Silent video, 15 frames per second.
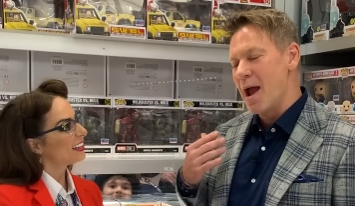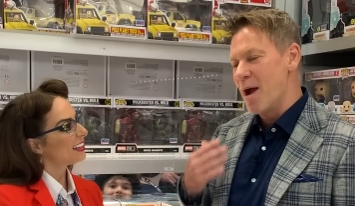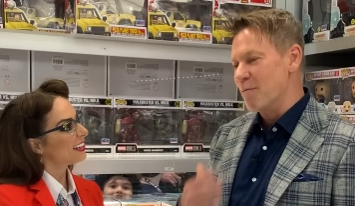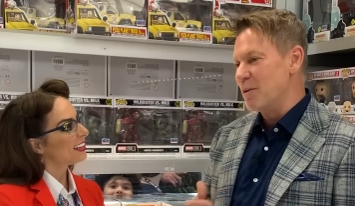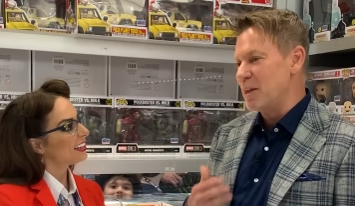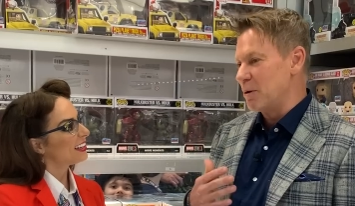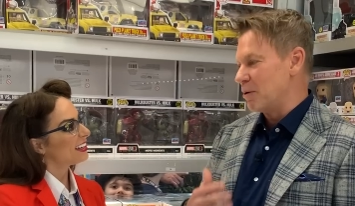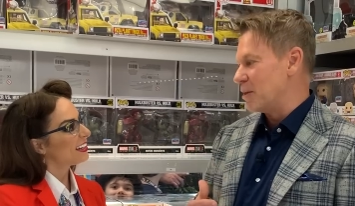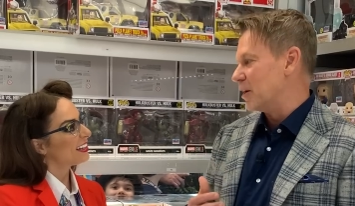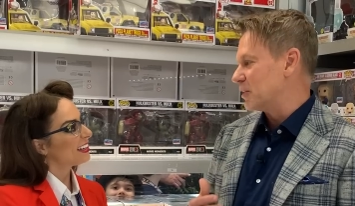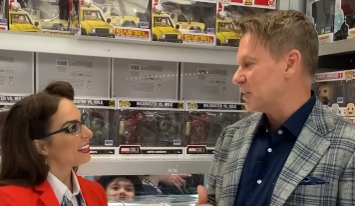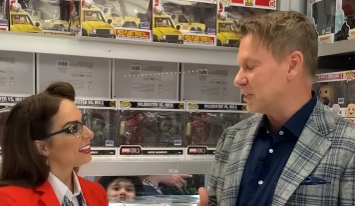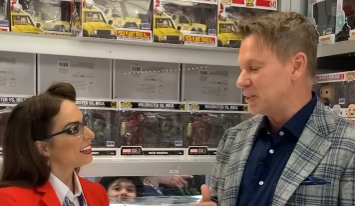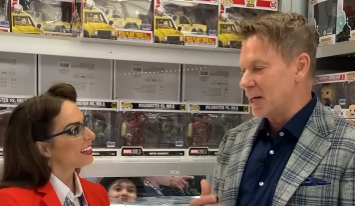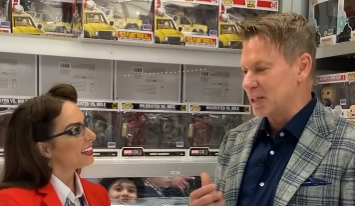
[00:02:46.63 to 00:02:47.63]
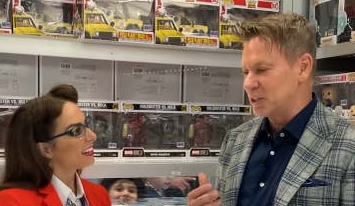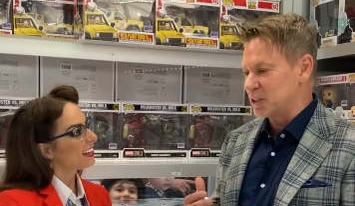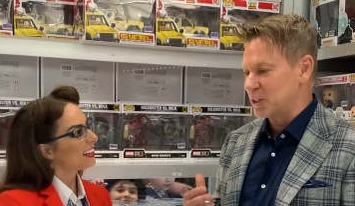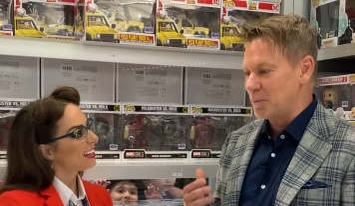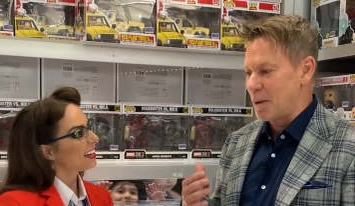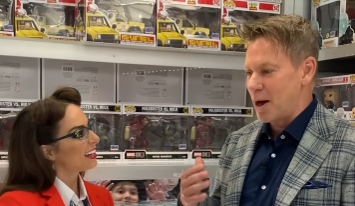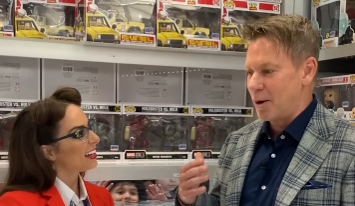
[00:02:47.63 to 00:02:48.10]
Speaker 1: everything with us is not
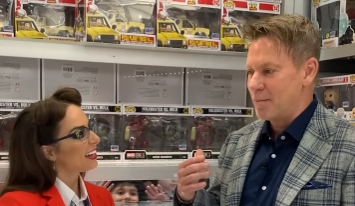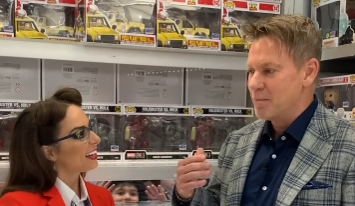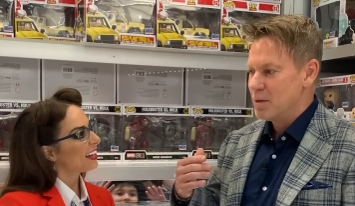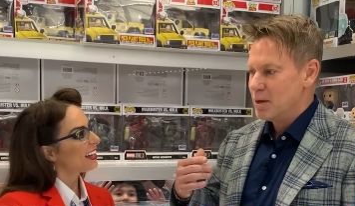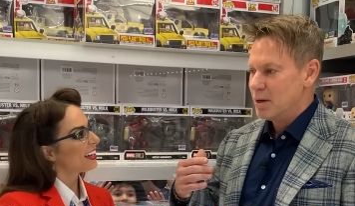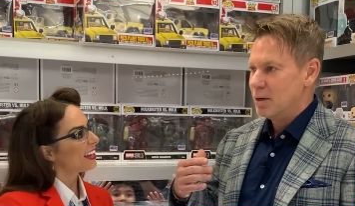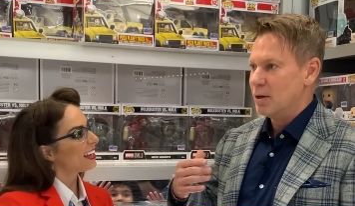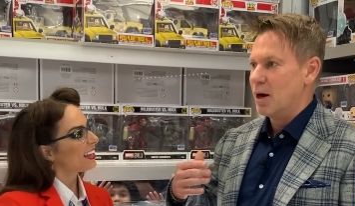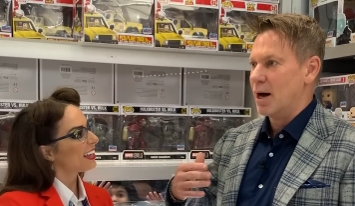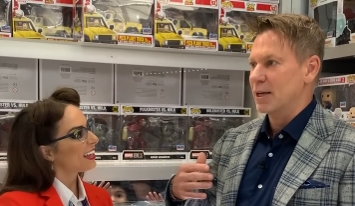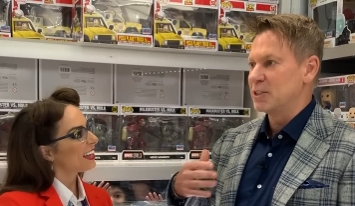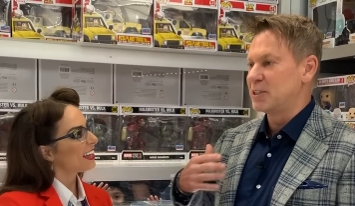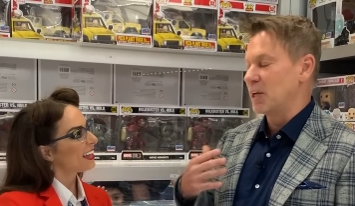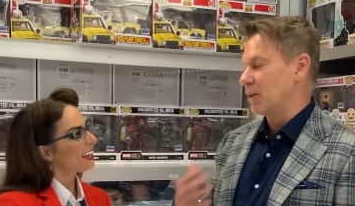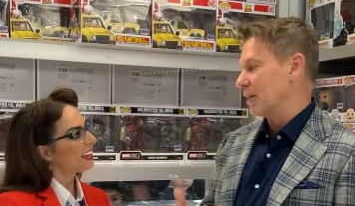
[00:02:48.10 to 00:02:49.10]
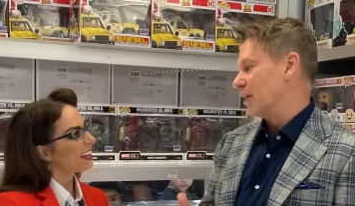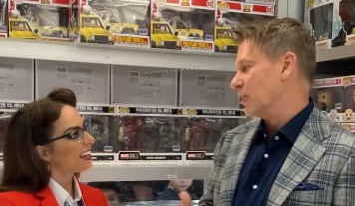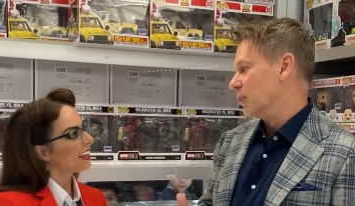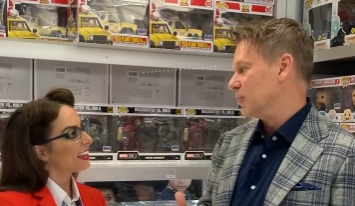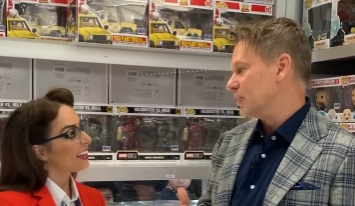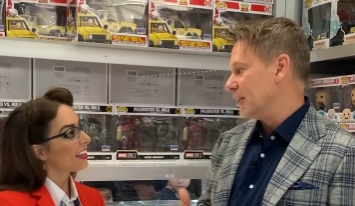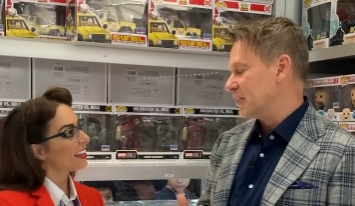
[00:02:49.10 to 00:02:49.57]
just about selling
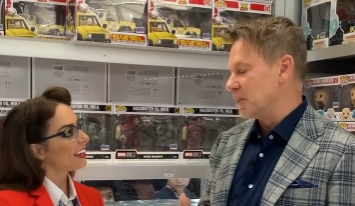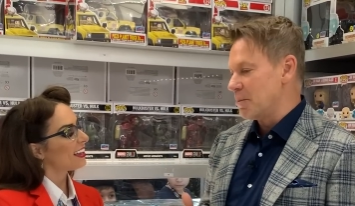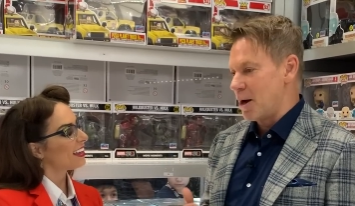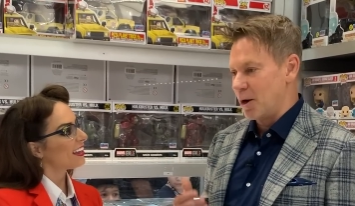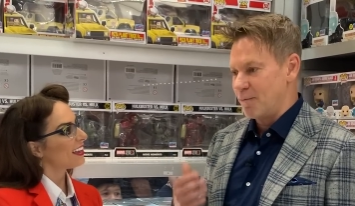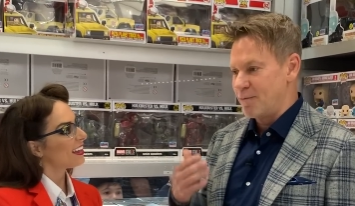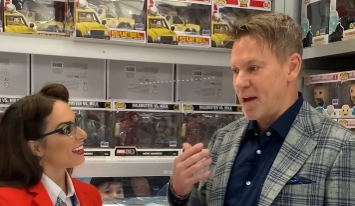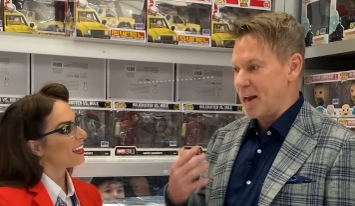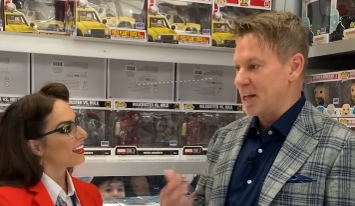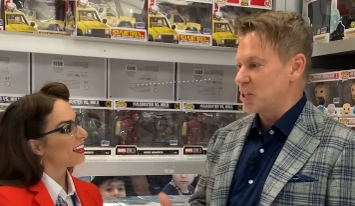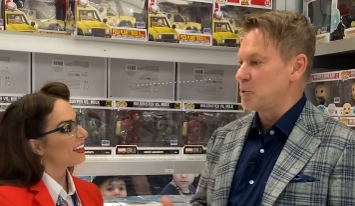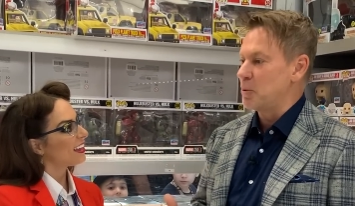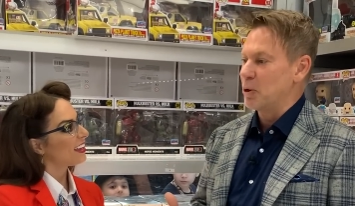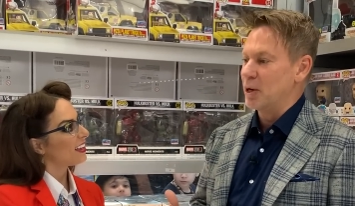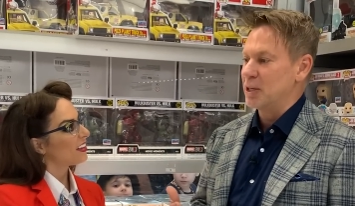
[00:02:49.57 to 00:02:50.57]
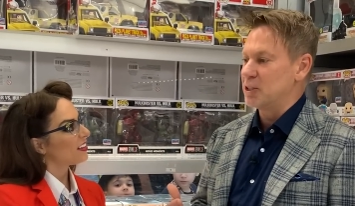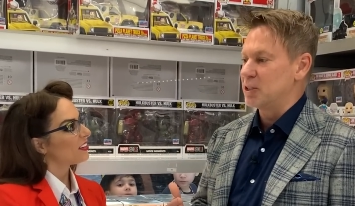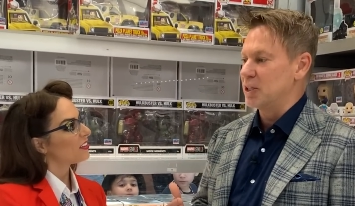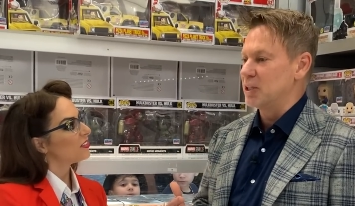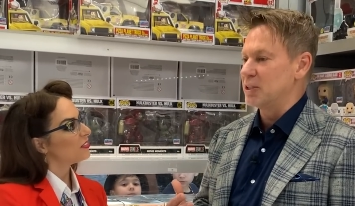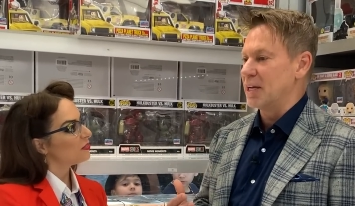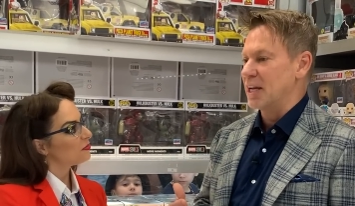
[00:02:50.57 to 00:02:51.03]
goods. It's about fan
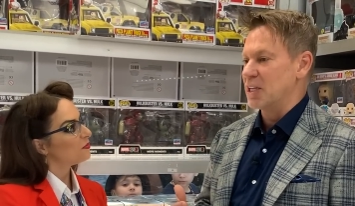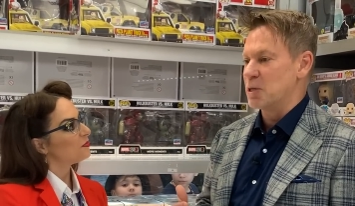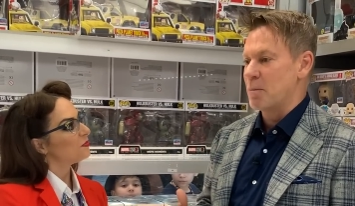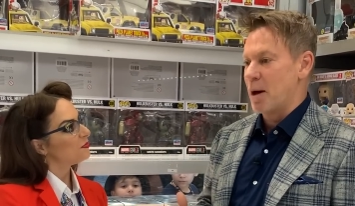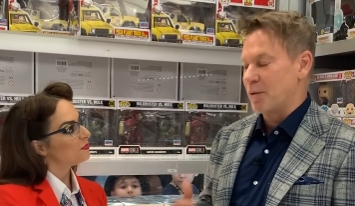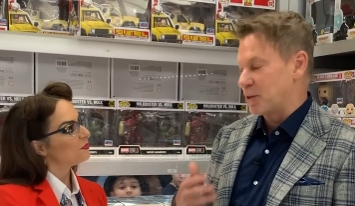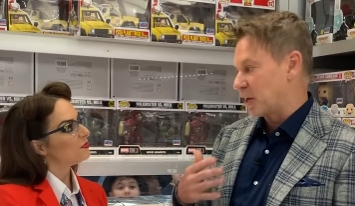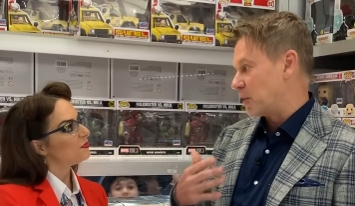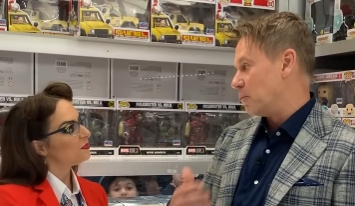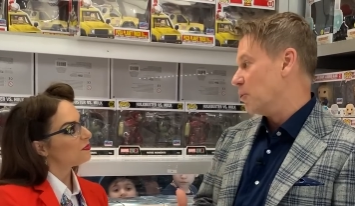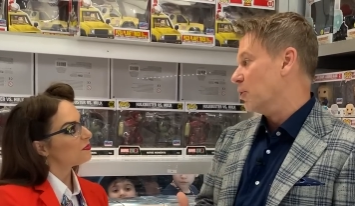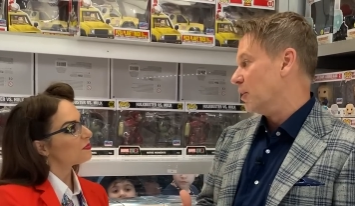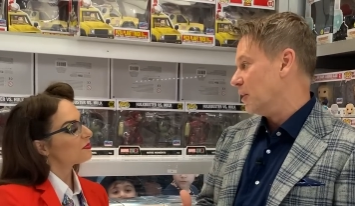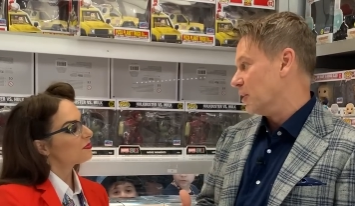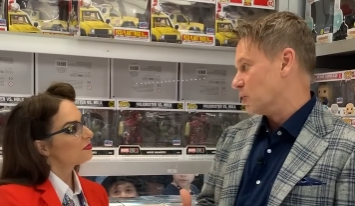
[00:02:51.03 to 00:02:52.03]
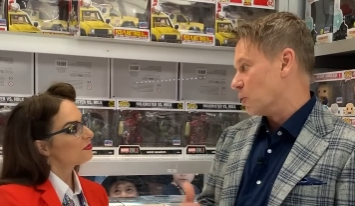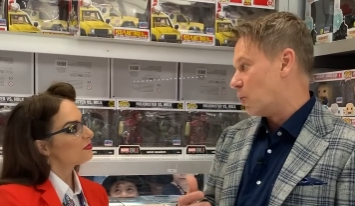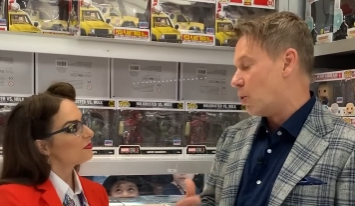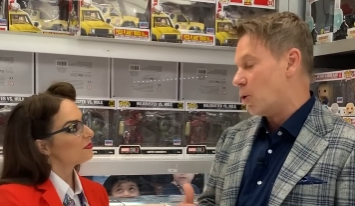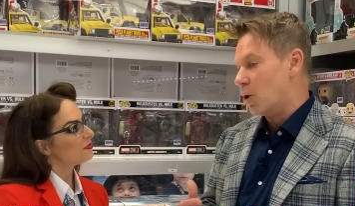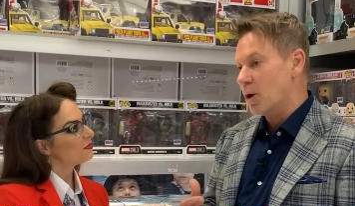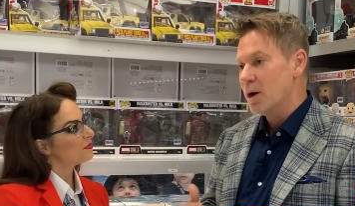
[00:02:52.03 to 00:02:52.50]
experiences, and it's about the community as a
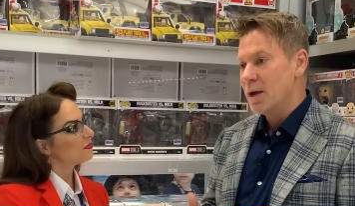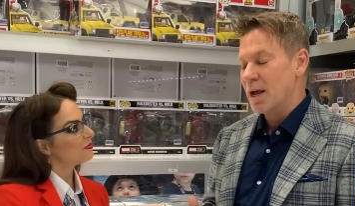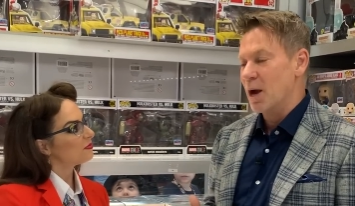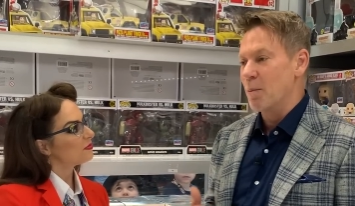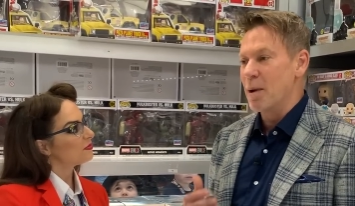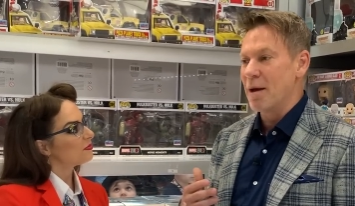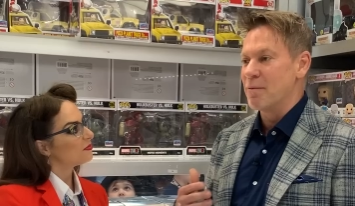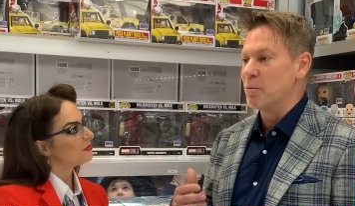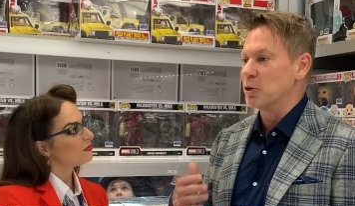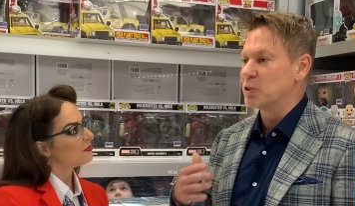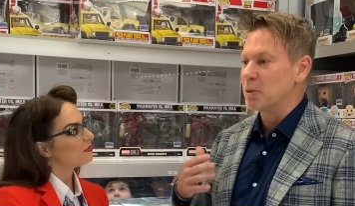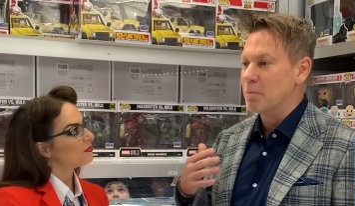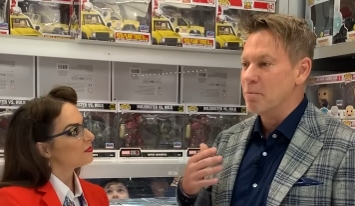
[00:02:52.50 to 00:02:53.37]
whole. And we have the most